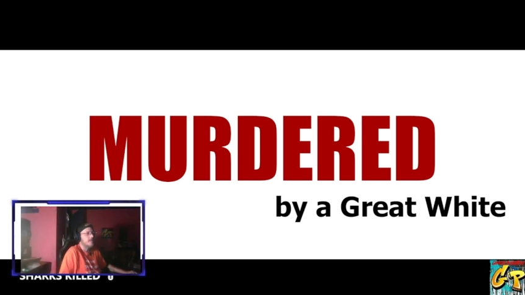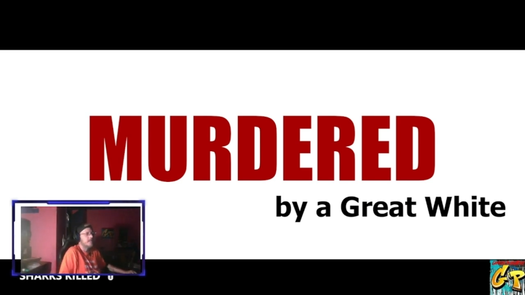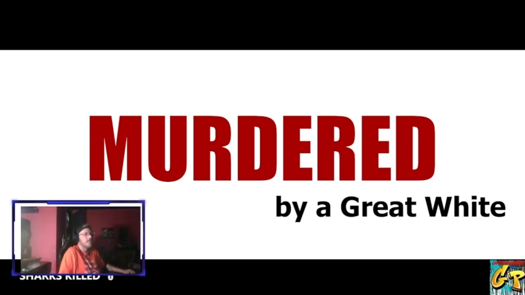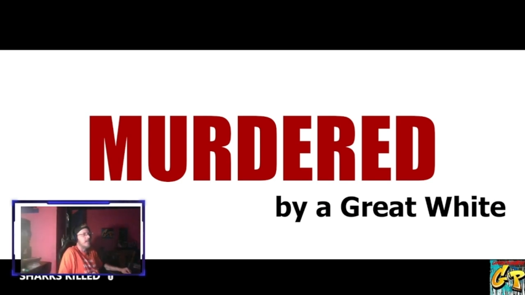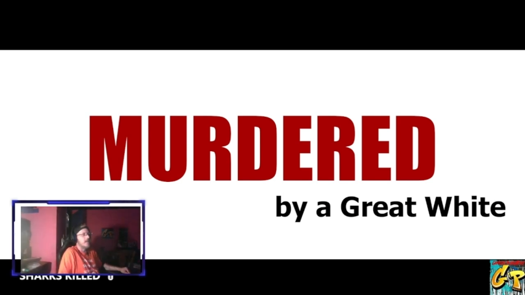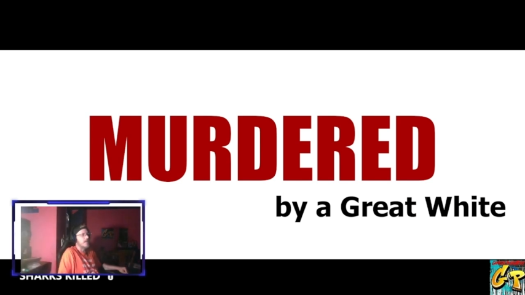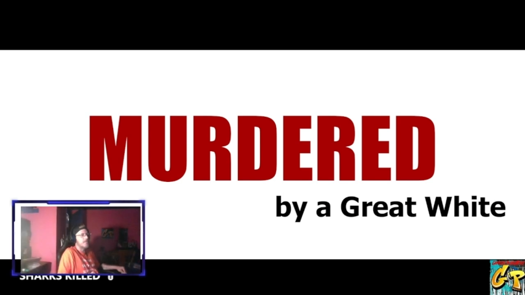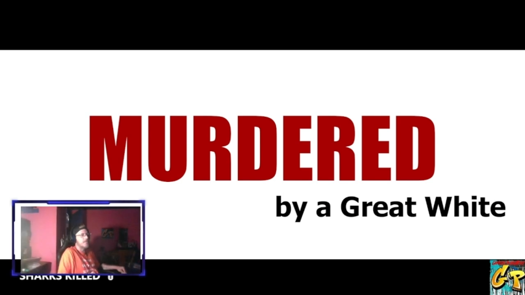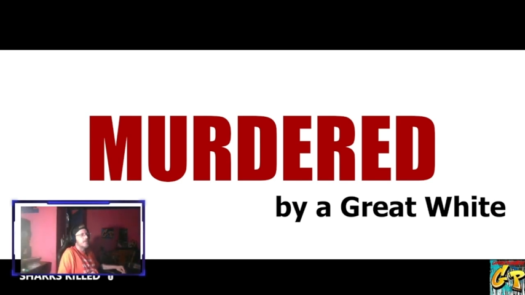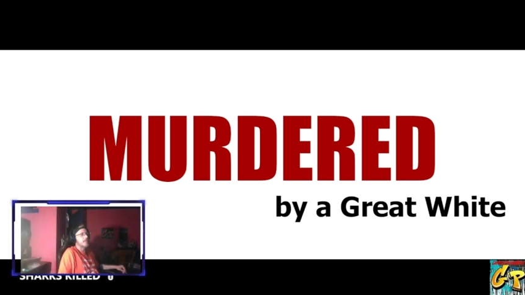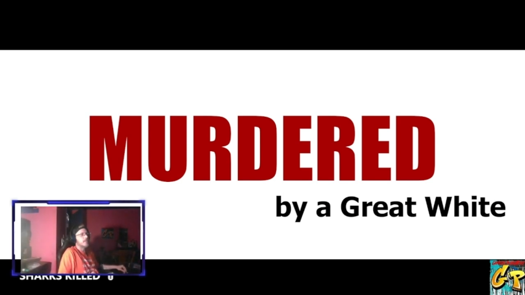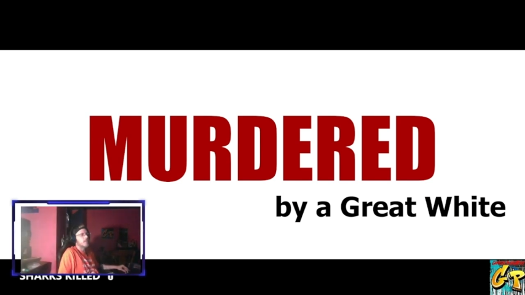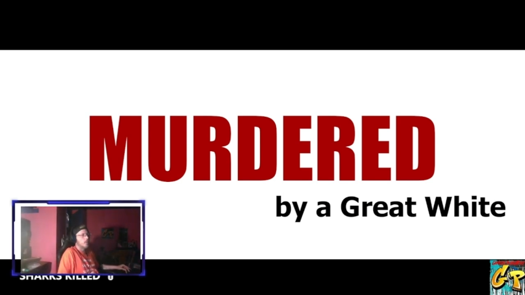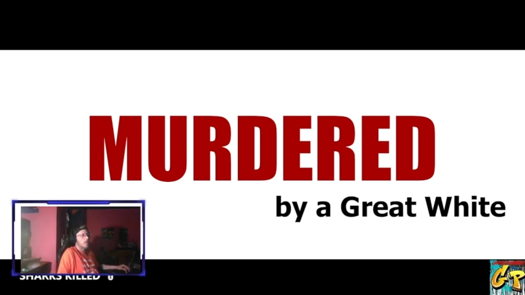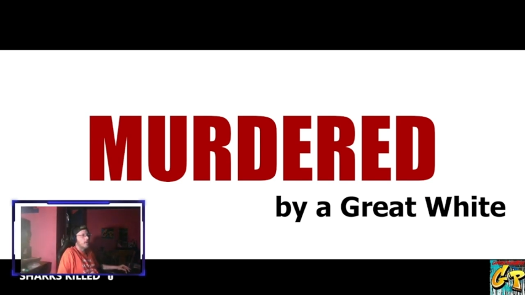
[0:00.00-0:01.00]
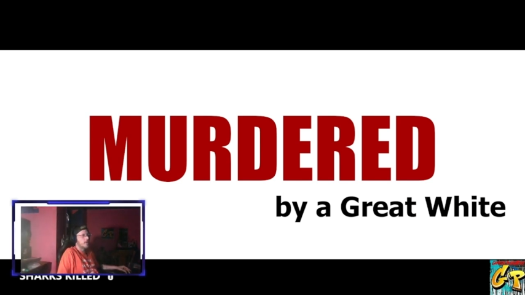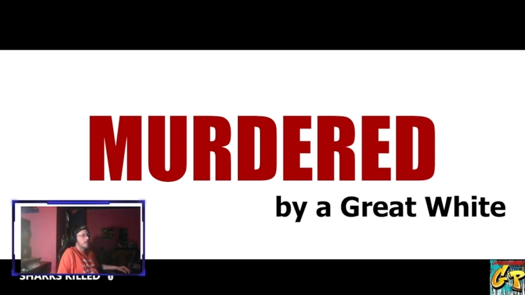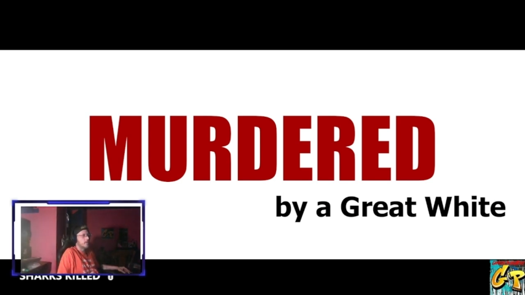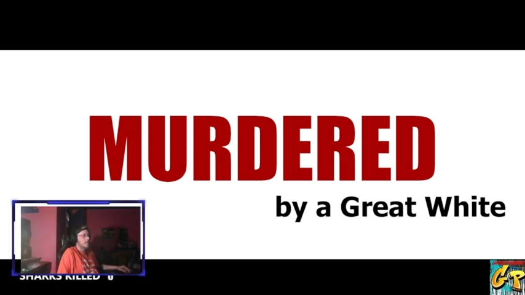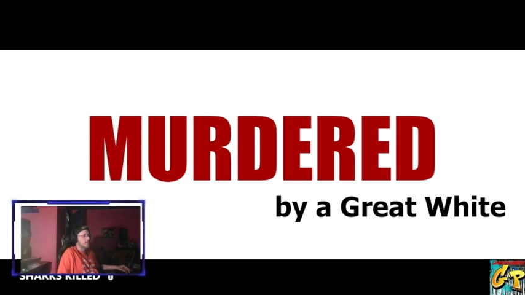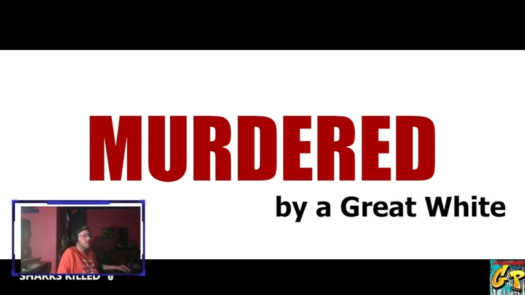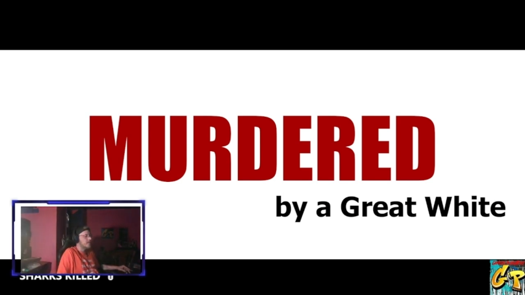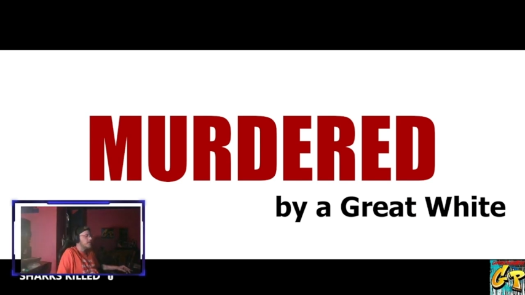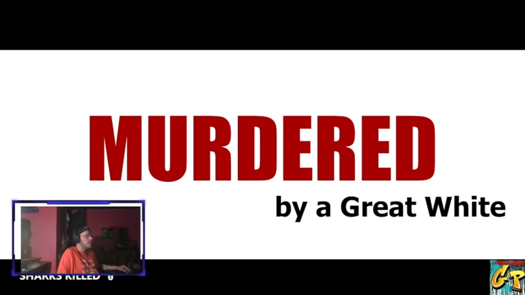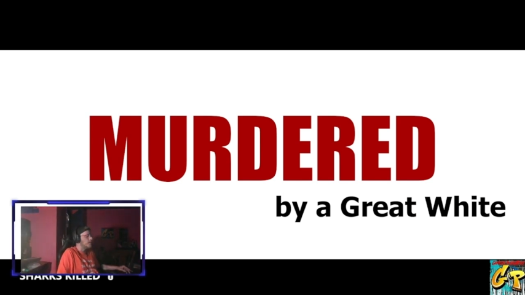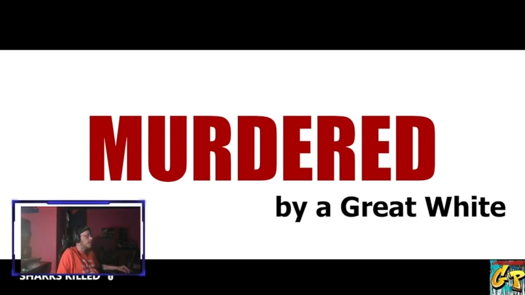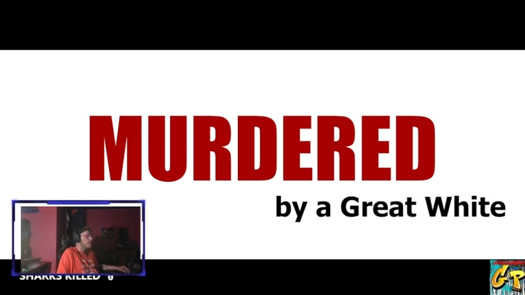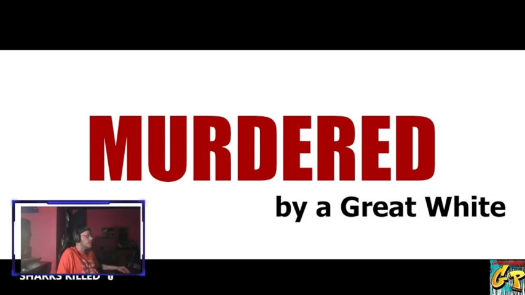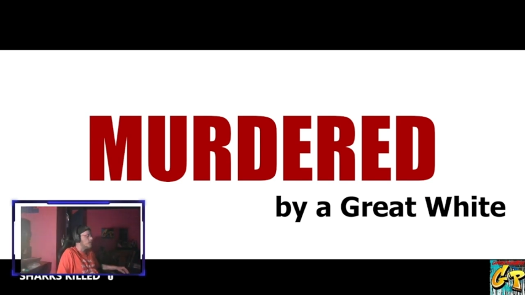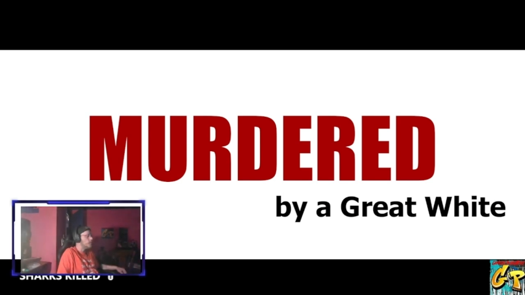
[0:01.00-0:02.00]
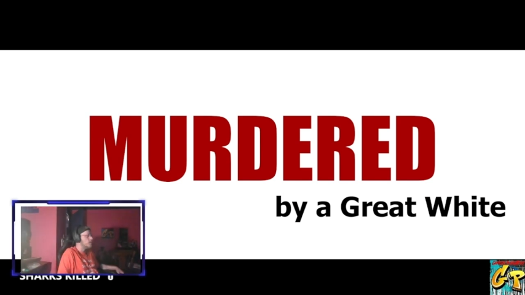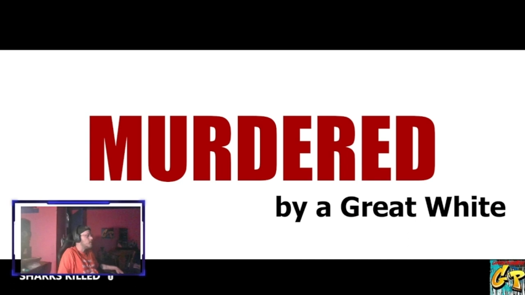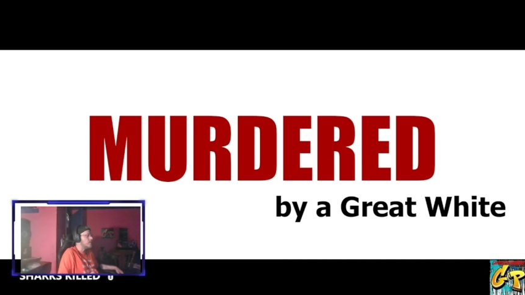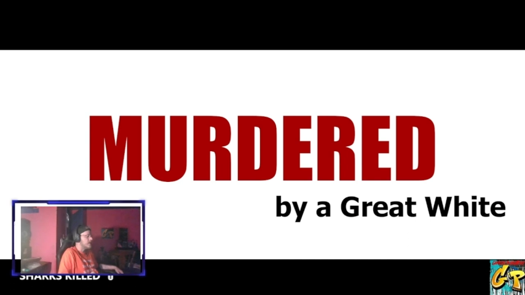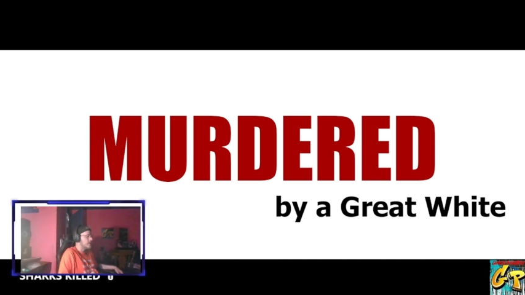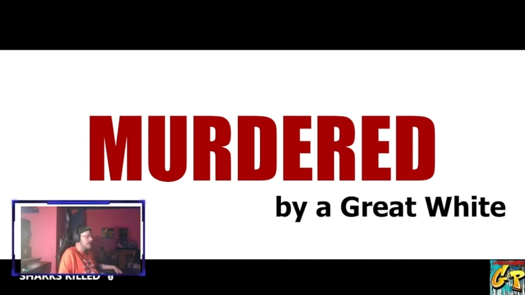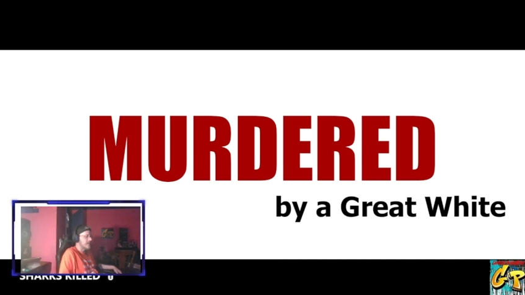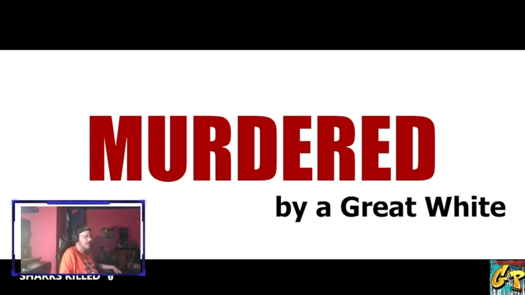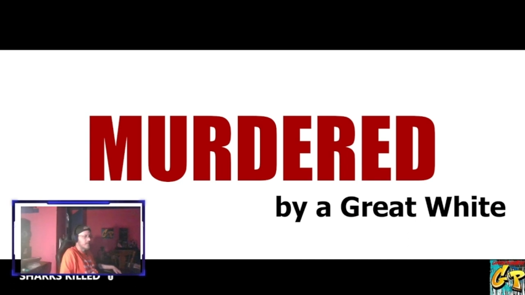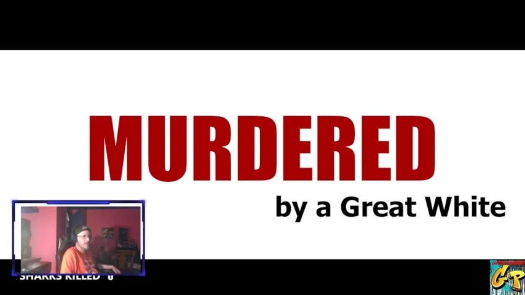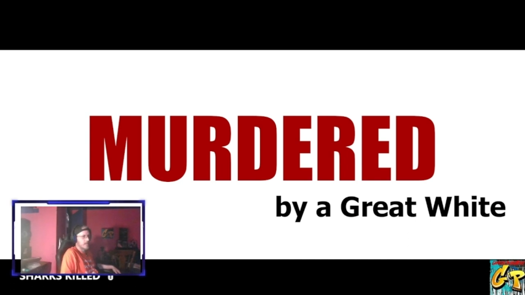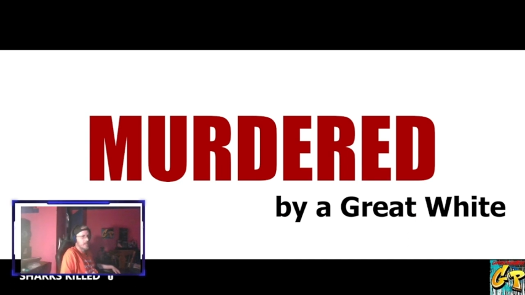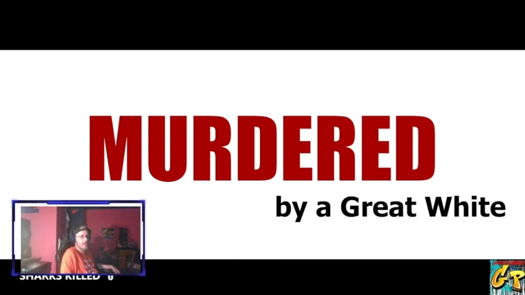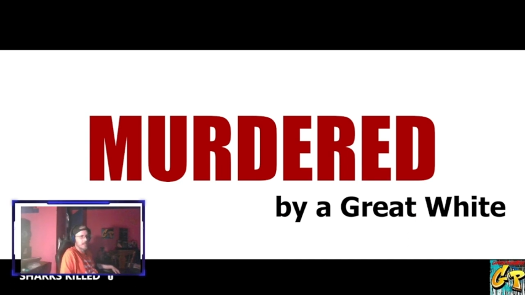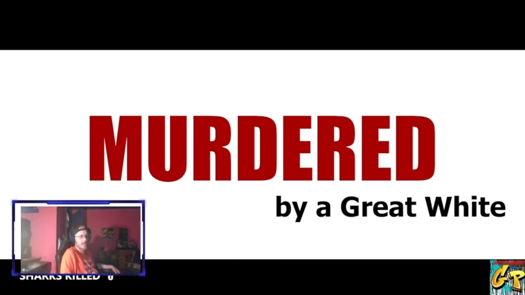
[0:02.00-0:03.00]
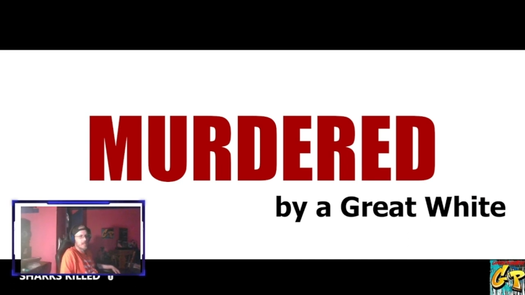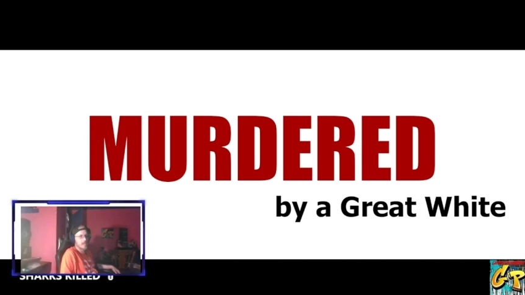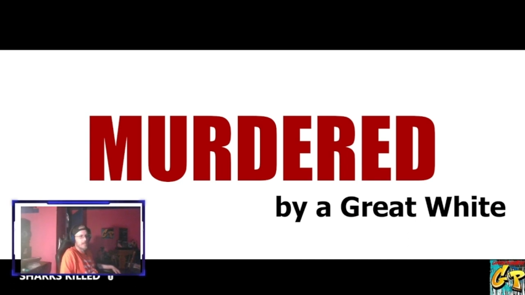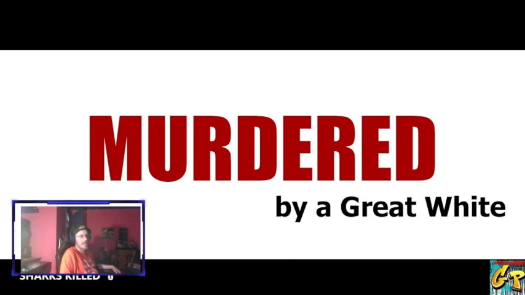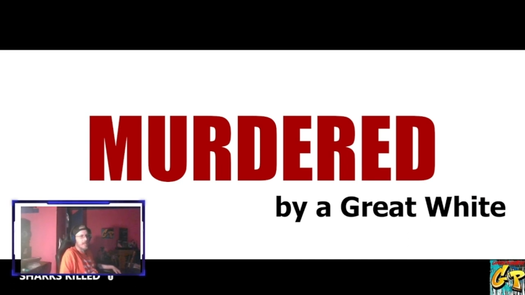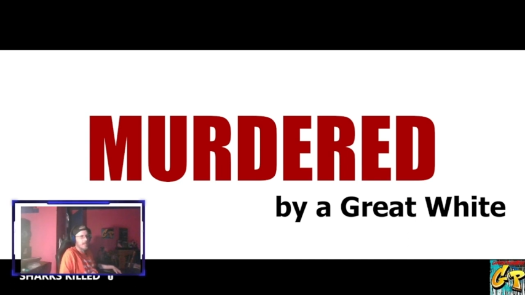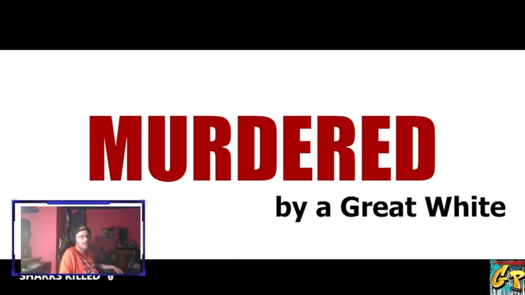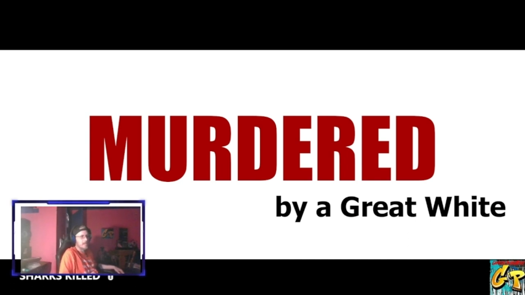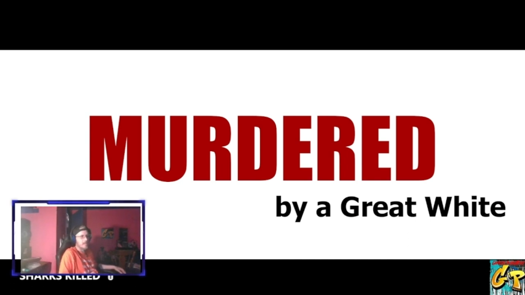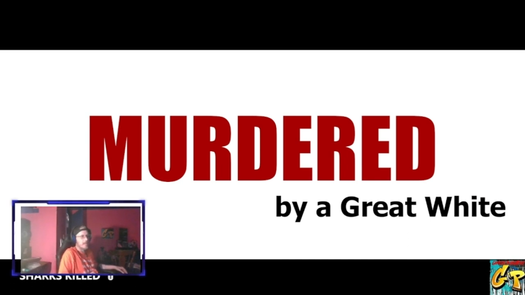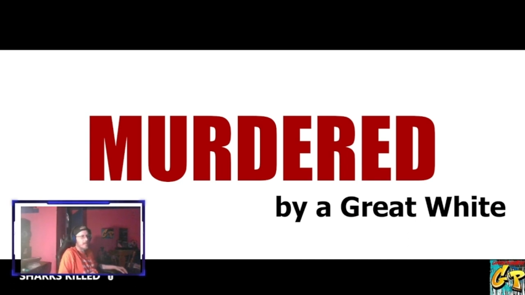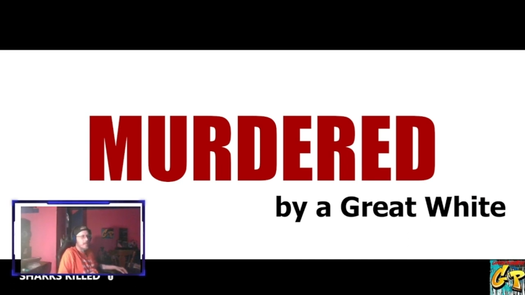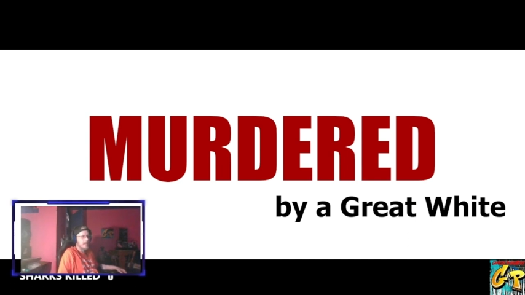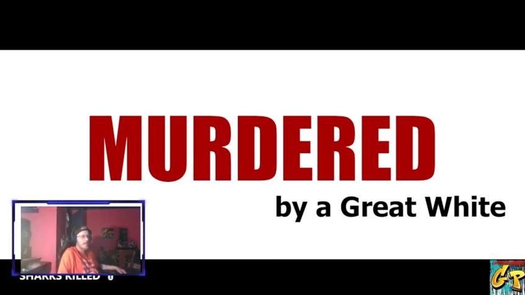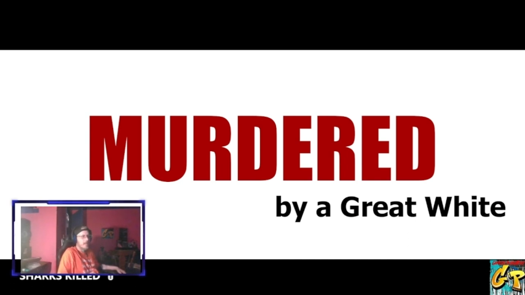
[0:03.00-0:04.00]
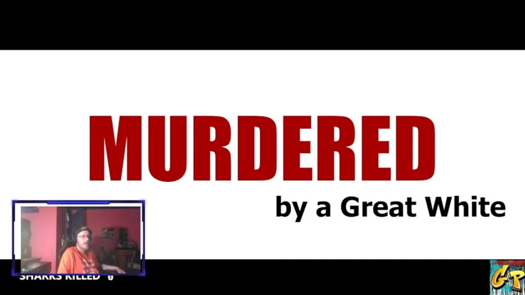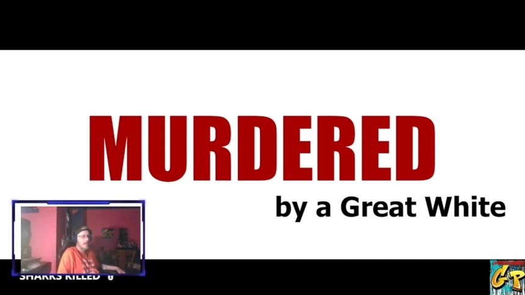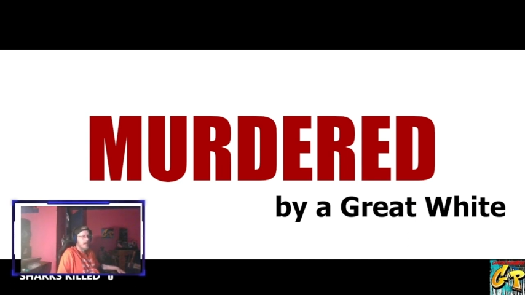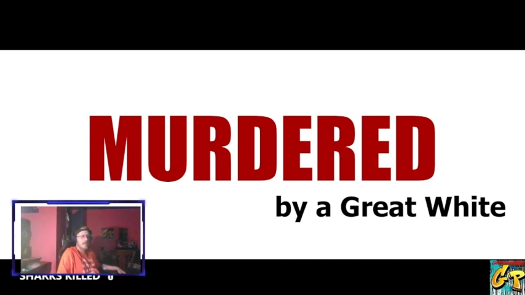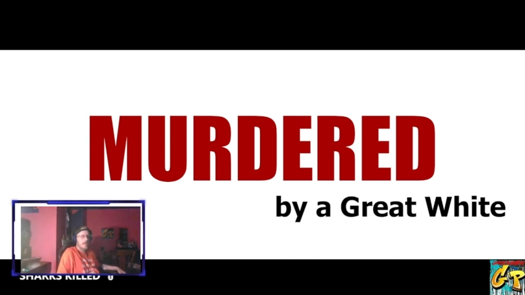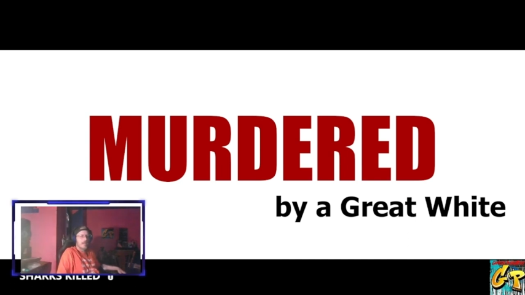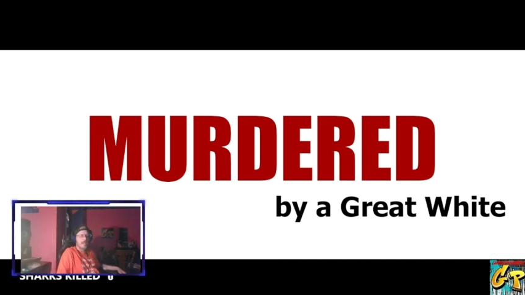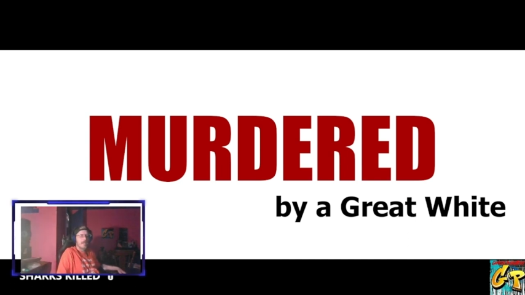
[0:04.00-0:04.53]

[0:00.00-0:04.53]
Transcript: No face is visible, so there are no lips to read.